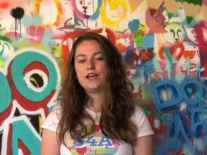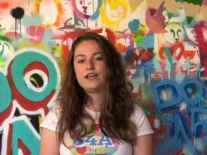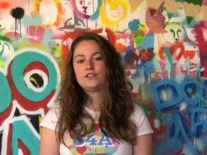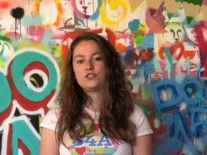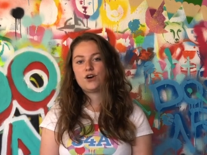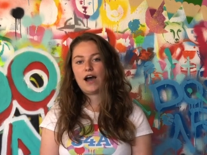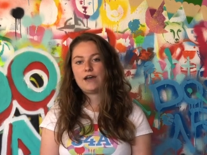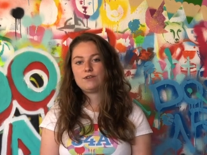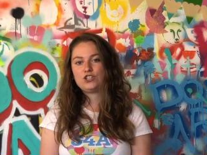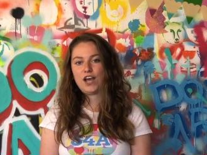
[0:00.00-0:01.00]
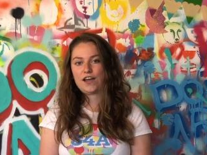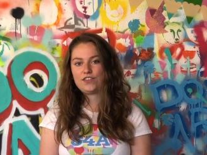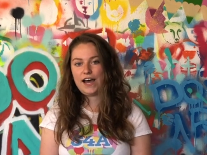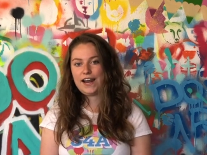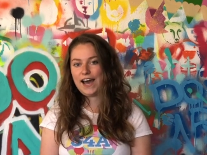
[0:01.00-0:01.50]
So I would check
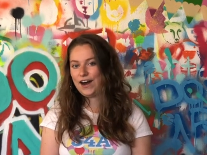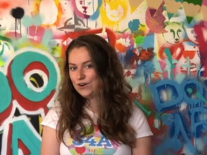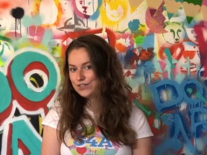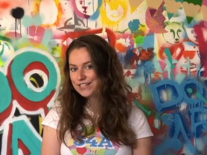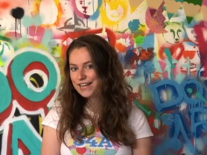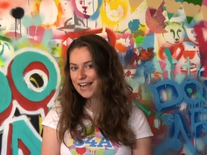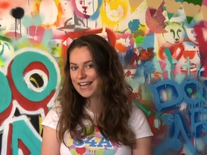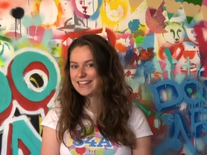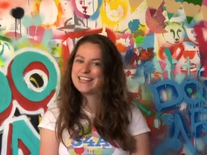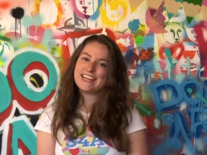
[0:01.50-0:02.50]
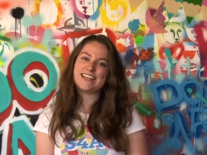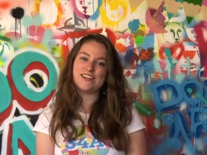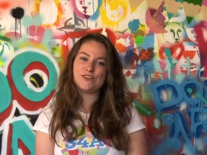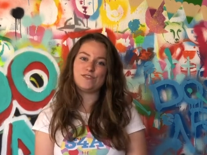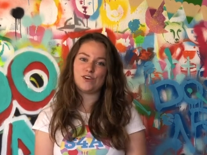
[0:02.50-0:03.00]
that out, and thank you
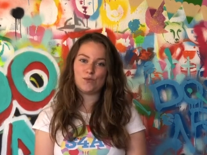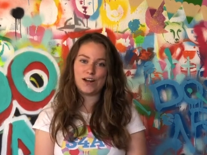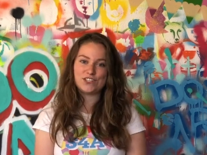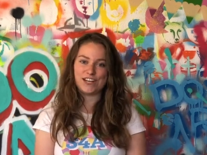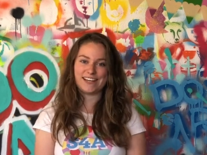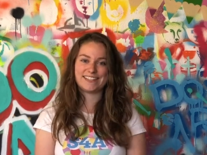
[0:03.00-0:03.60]
for watching.